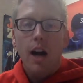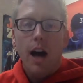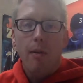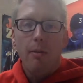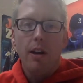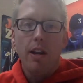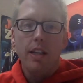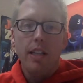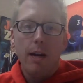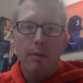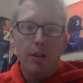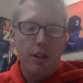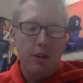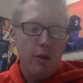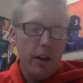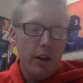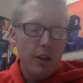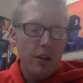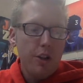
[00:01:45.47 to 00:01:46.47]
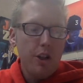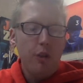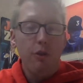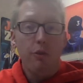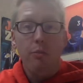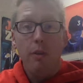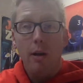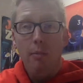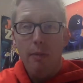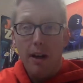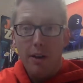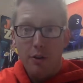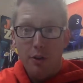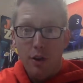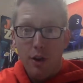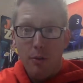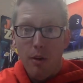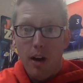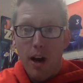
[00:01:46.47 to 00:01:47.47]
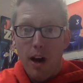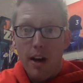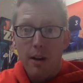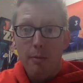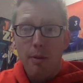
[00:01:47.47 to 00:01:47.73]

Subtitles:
I'm going to demonstrate it to you with my metronome on,